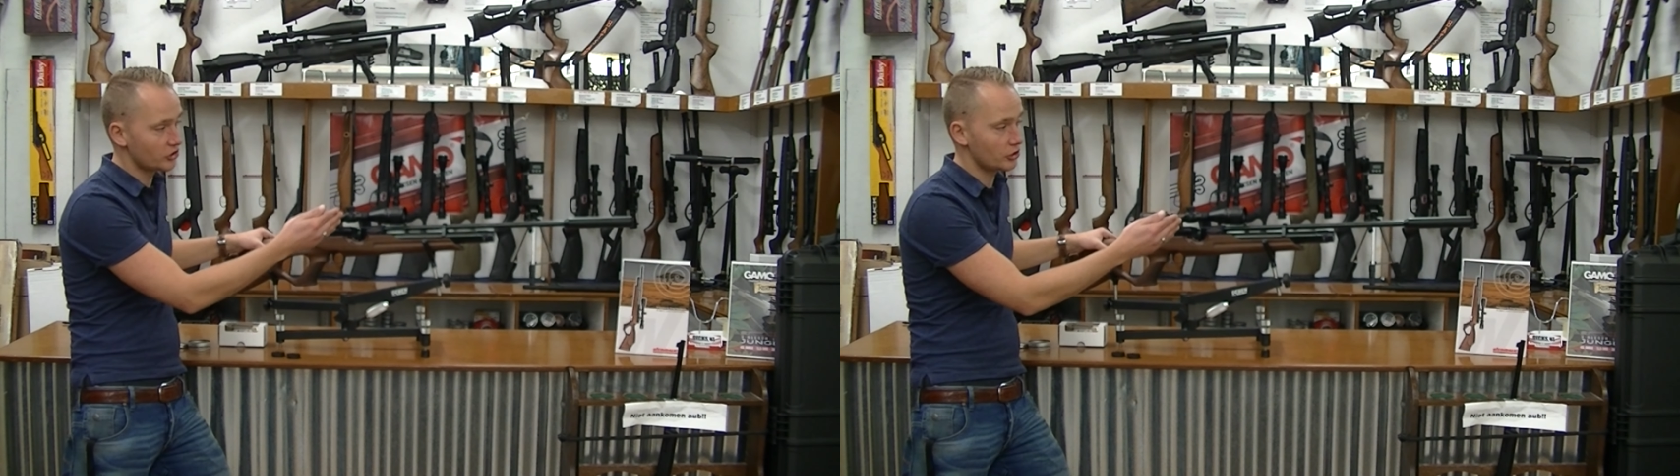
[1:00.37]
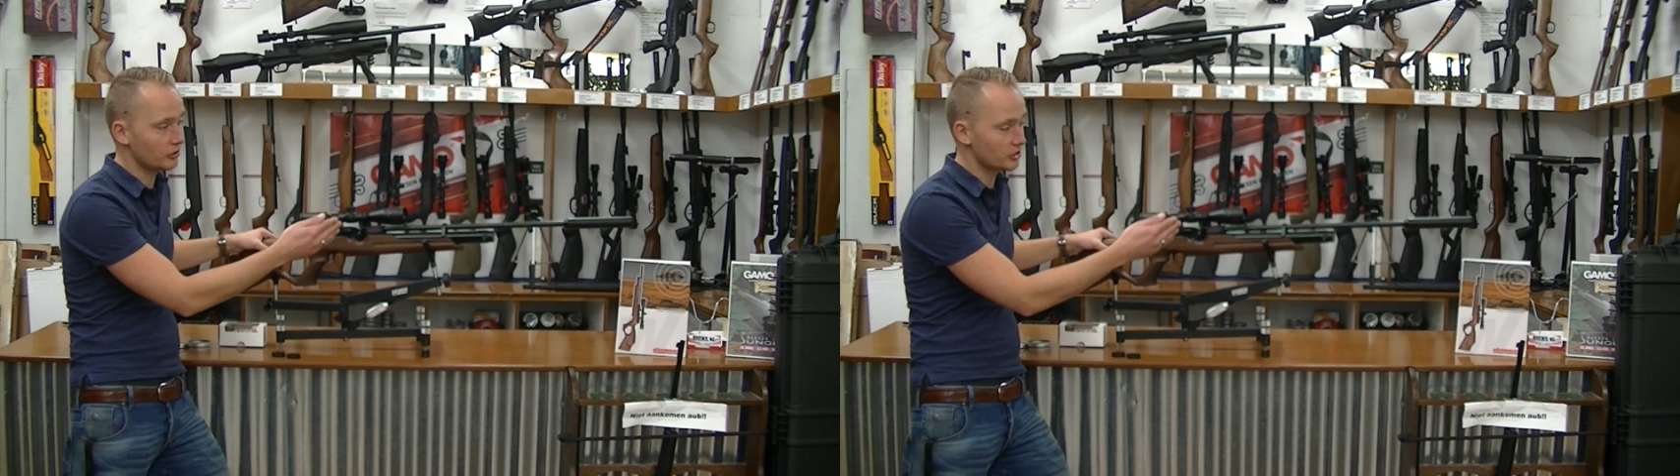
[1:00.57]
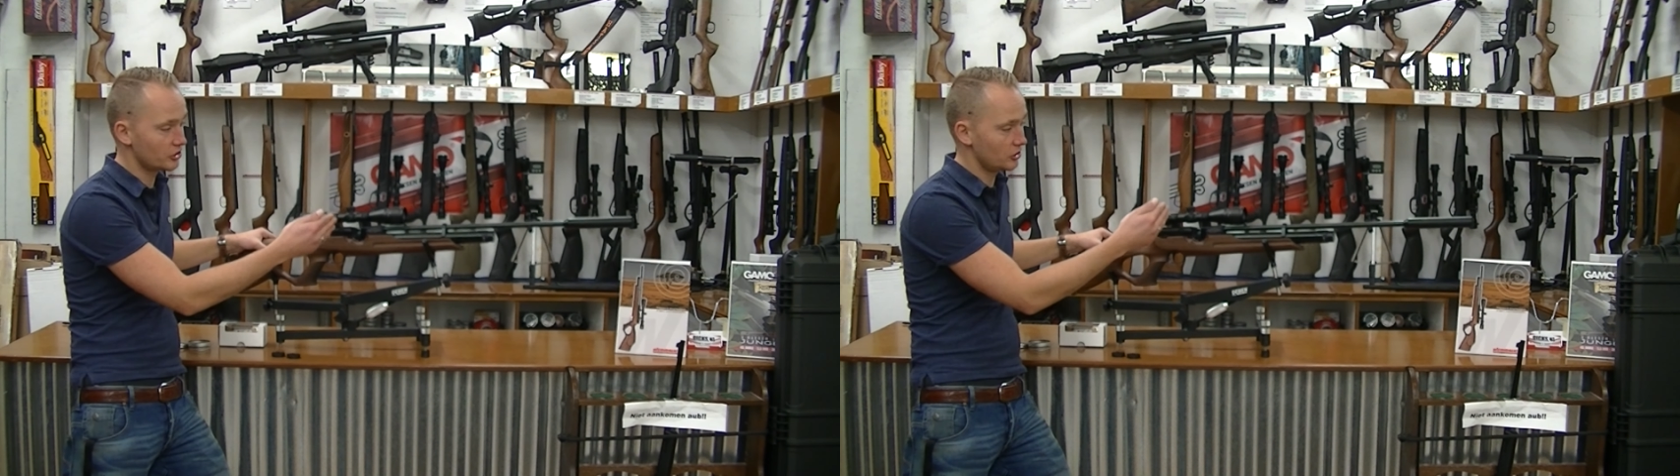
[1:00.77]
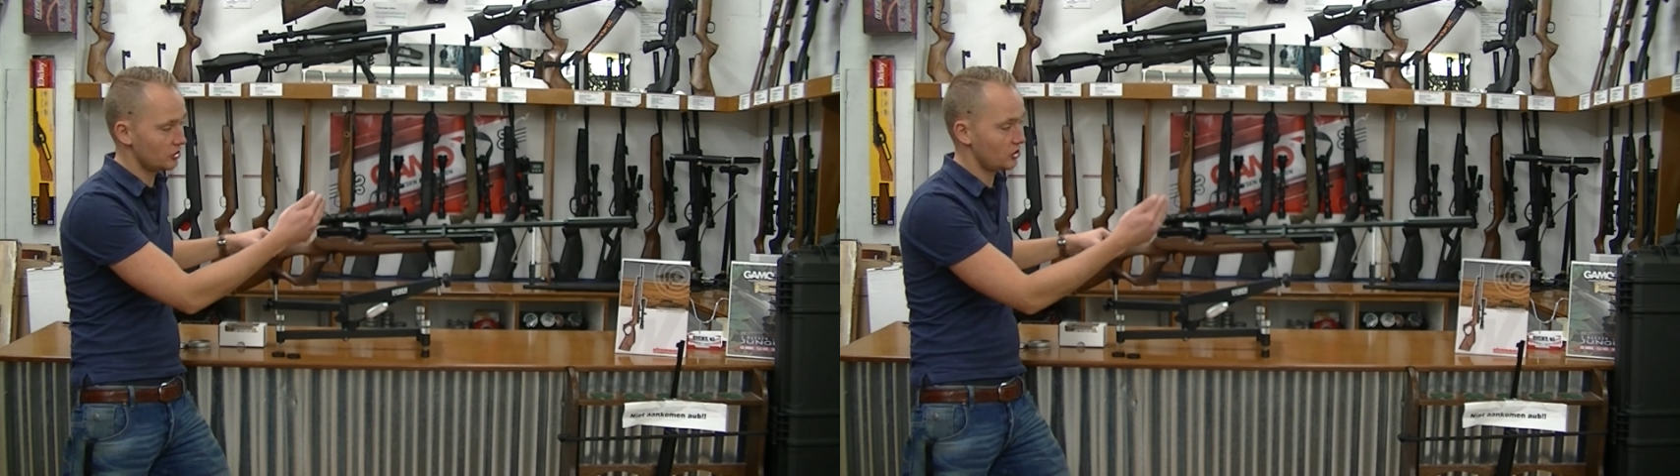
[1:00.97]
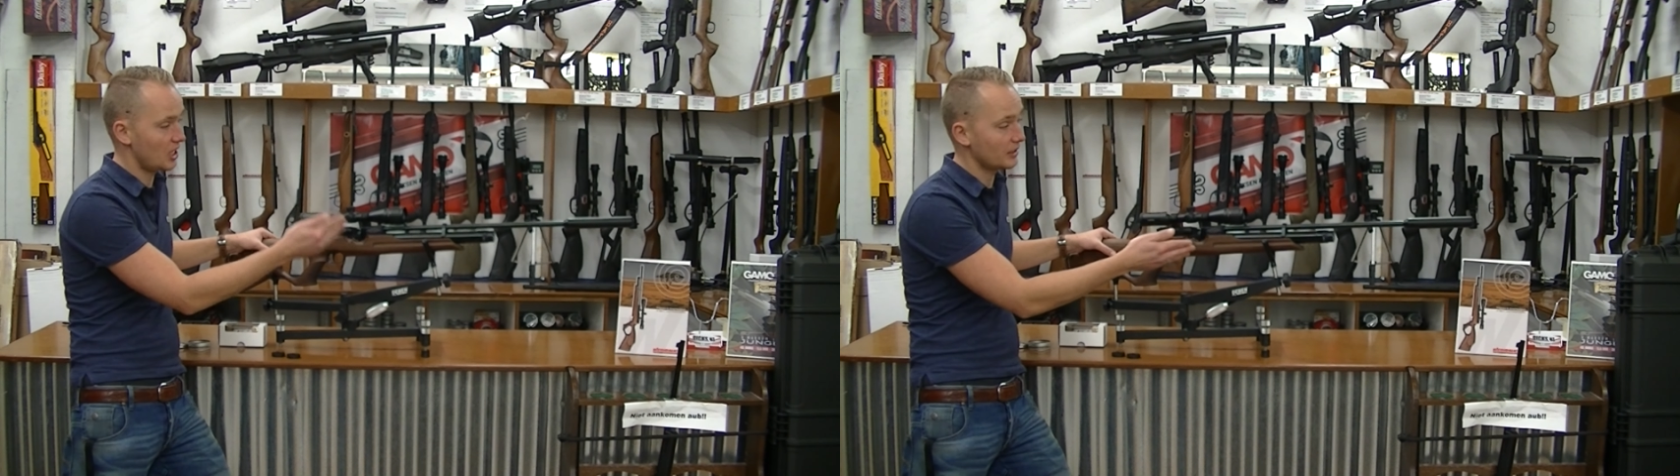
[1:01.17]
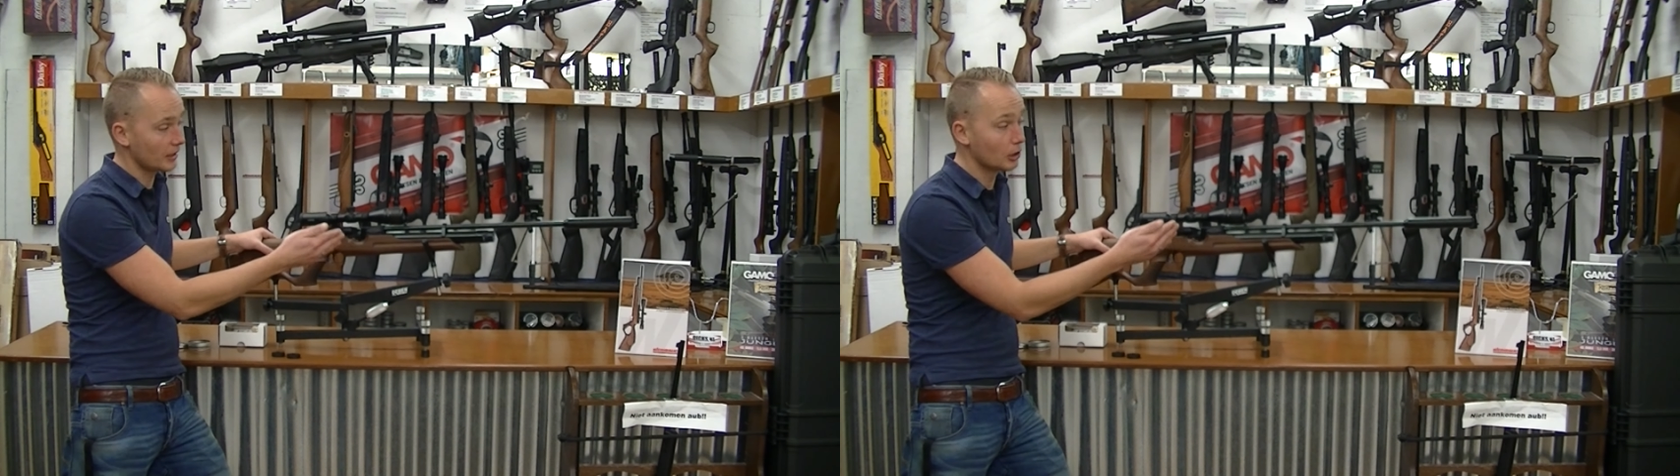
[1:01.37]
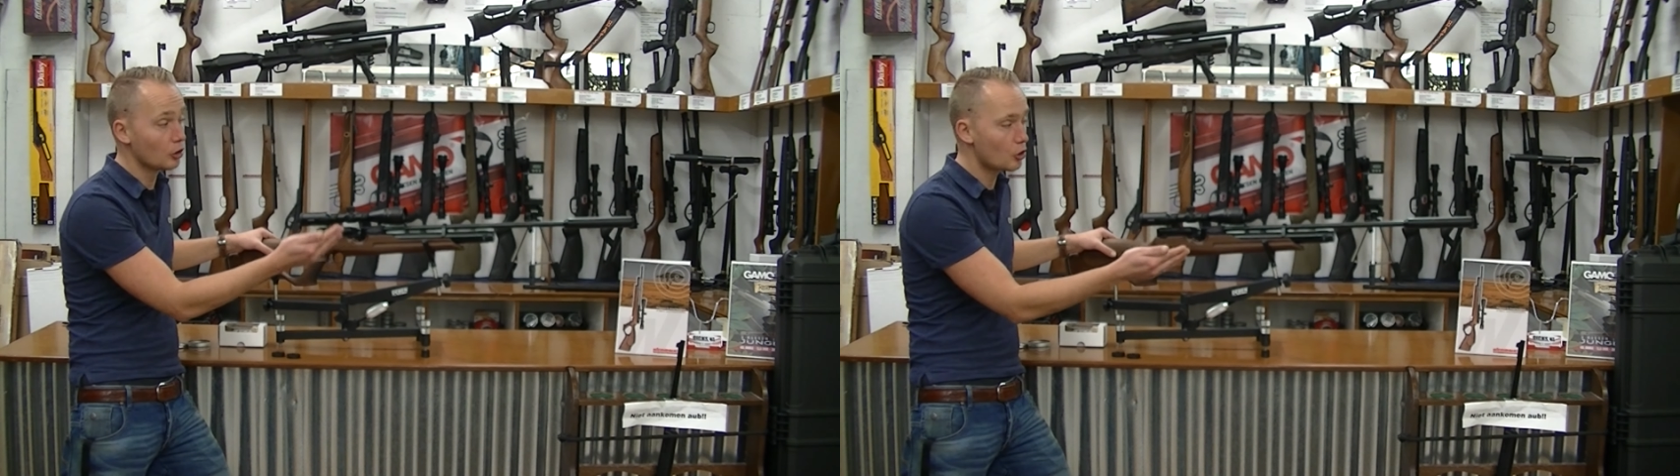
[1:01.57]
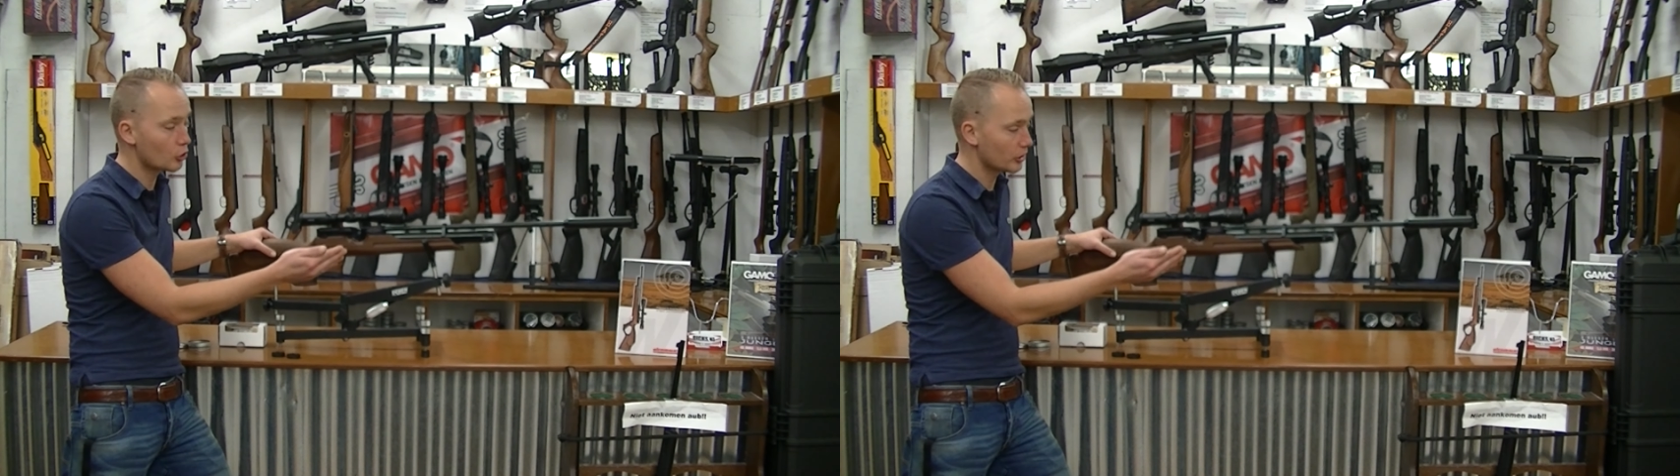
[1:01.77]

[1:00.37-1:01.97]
so it's slightly longer